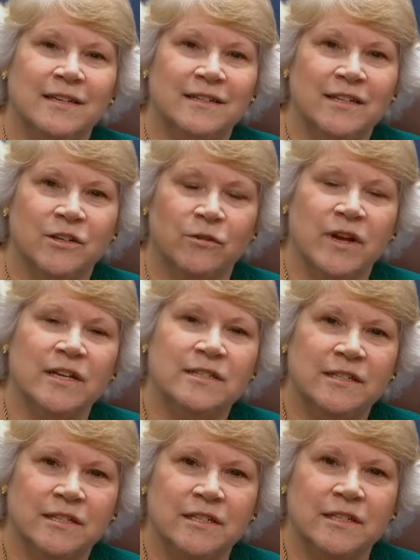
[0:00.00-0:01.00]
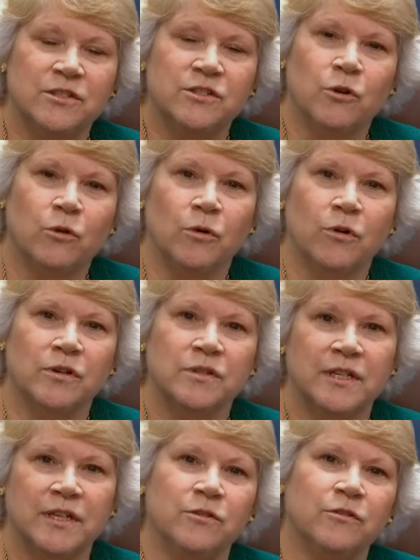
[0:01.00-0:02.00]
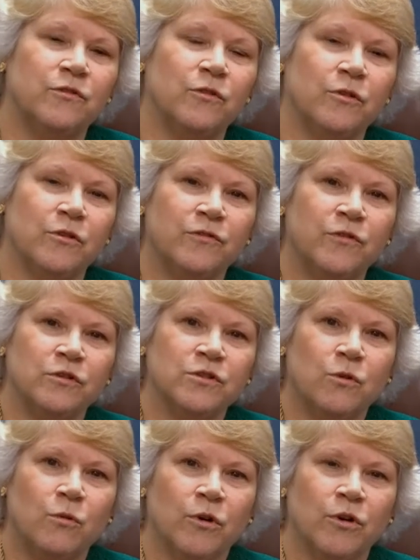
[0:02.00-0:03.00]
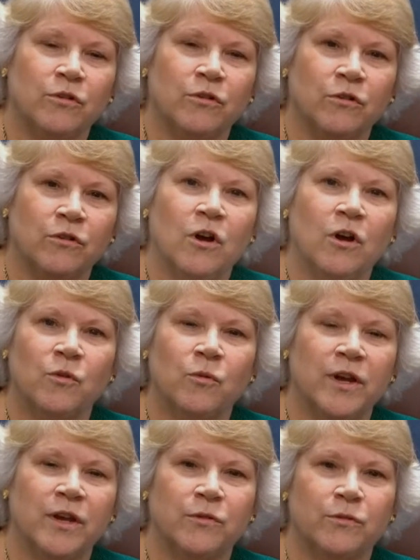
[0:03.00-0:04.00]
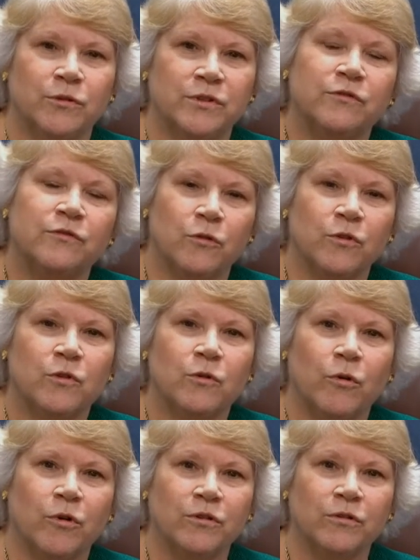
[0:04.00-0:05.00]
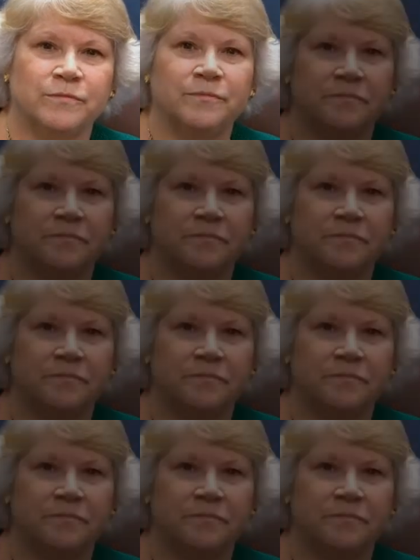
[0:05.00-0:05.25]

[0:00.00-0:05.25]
SAT or ACT scores, either for first quarter or all the way through to fourth quarter.